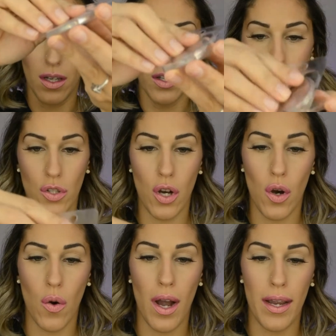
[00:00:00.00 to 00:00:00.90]

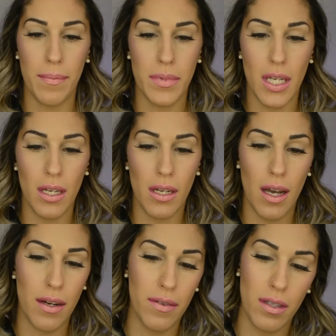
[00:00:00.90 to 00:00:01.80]
So I'm taking it
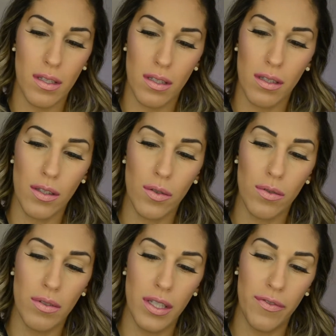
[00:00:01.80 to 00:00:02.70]
out of this
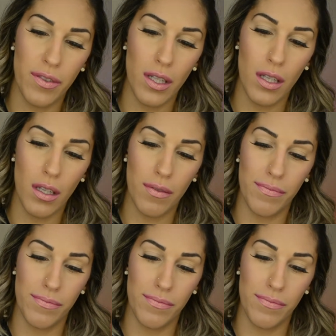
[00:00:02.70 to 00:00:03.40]
little nifty